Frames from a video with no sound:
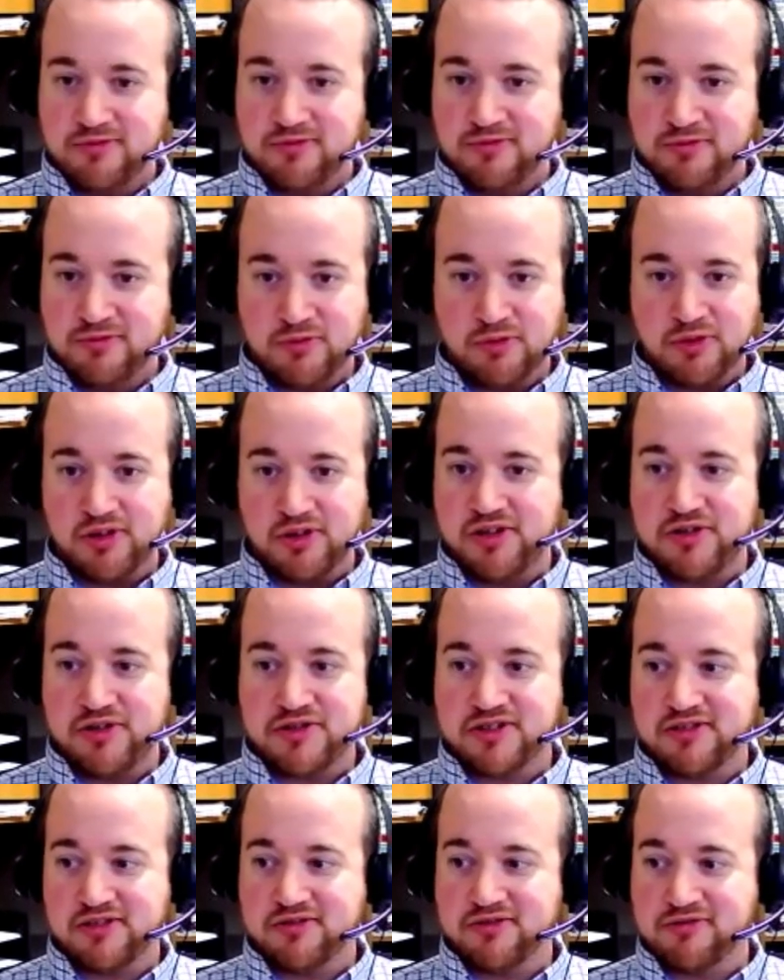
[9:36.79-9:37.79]
we're
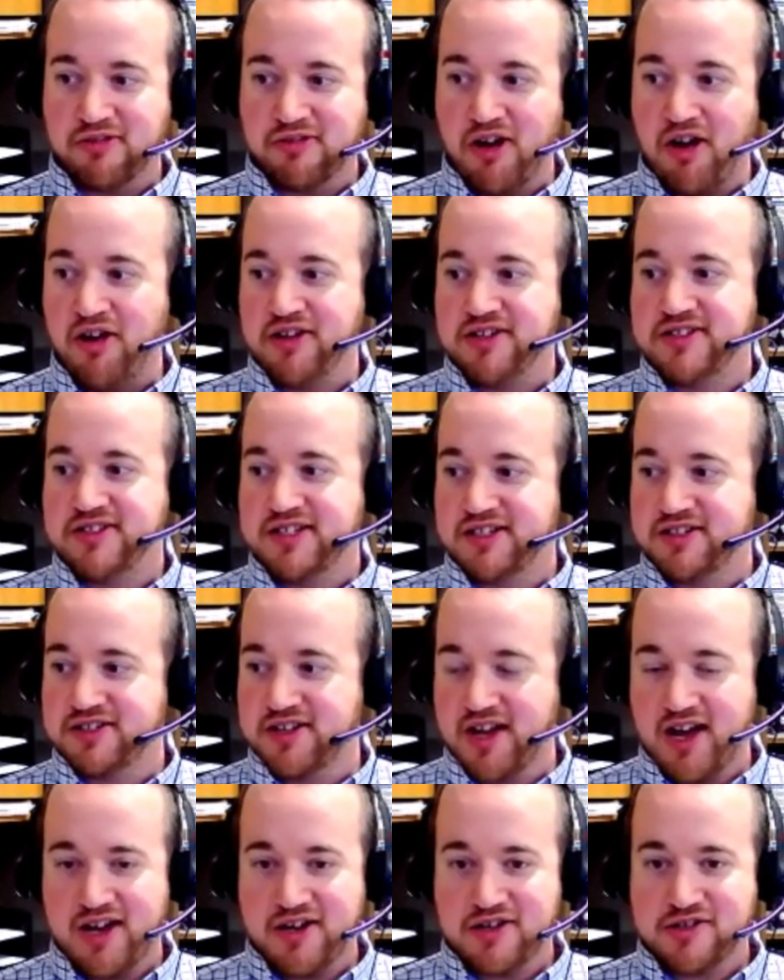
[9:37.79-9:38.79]
using all 6
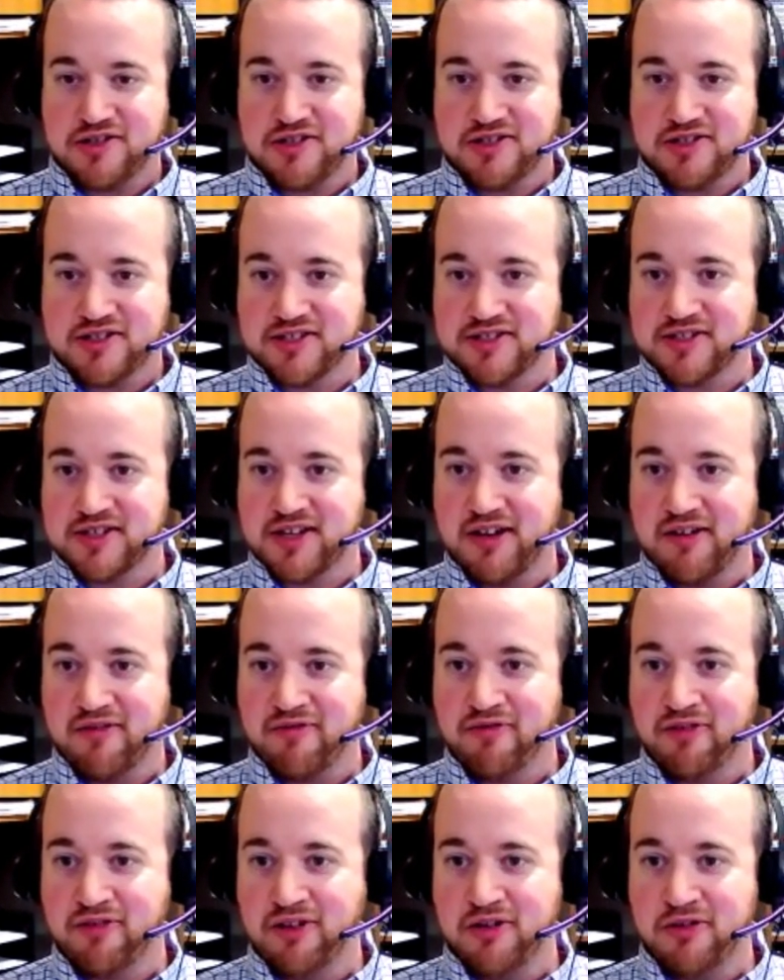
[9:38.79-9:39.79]
guys just to stay
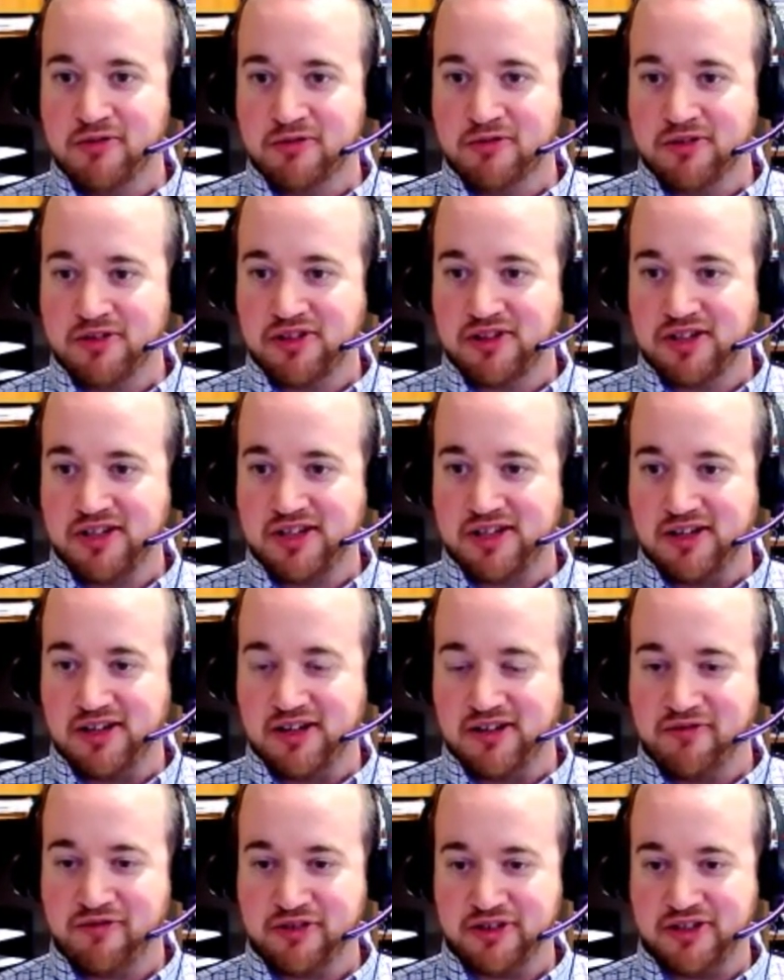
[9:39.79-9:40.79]
afloat with
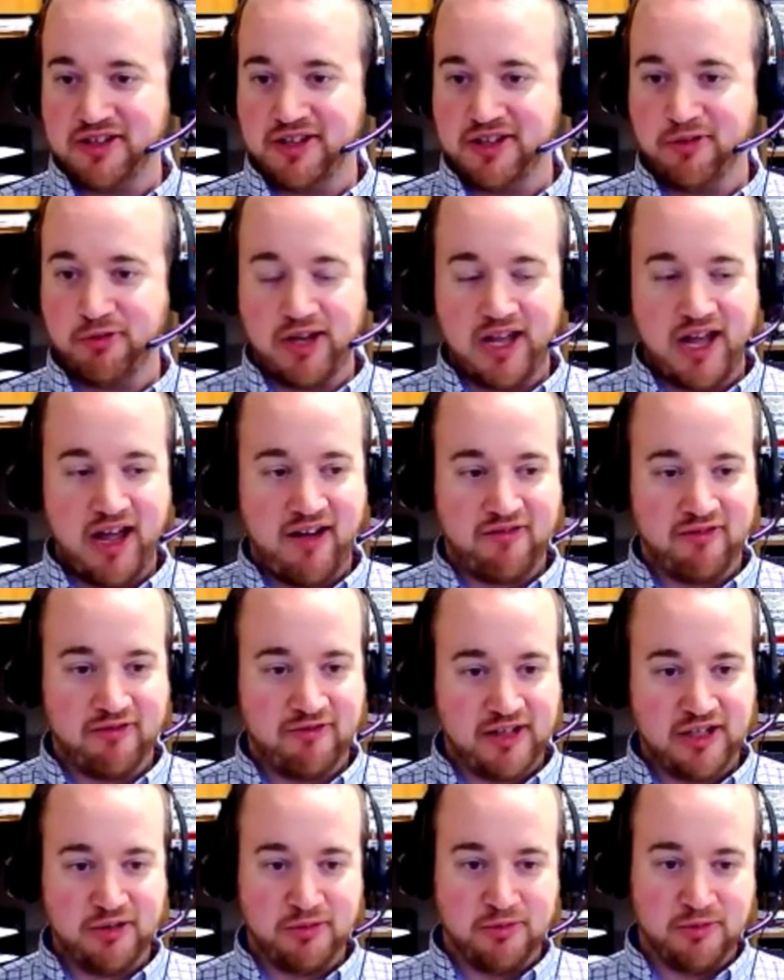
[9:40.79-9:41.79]
the fleet that we have
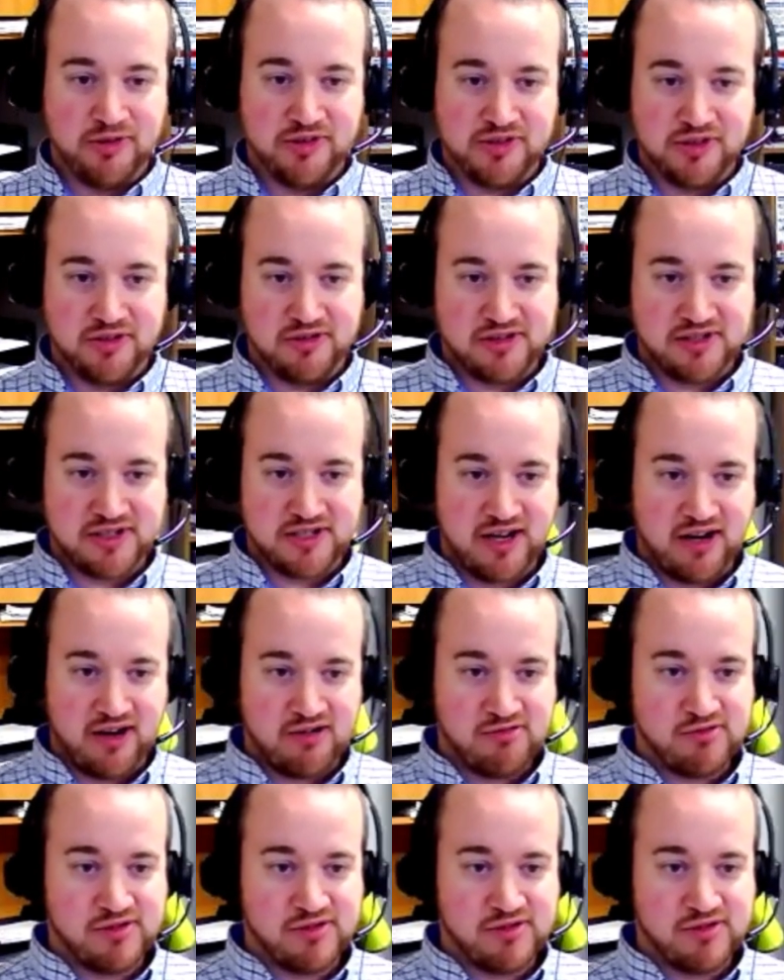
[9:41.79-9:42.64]
available to us now.